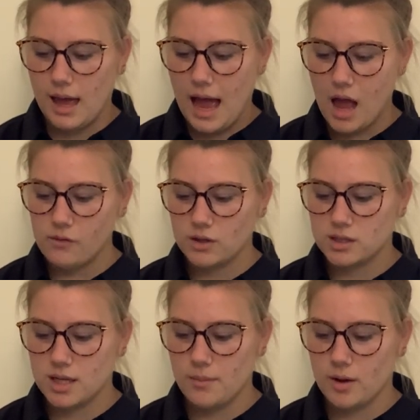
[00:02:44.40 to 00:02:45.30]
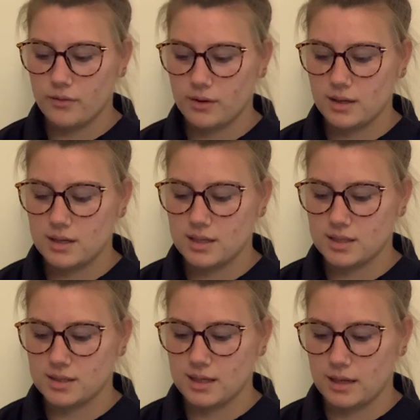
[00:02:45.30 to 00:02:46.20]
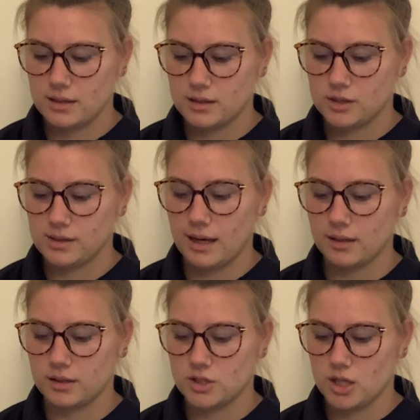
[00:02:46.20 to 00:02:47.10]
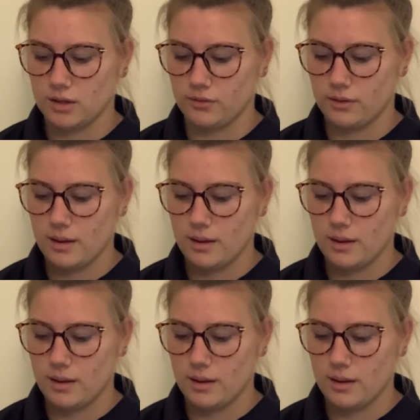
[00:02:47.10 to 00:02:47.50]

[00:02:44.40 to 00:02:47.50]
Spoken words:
"I found some of them in a sunken ship,"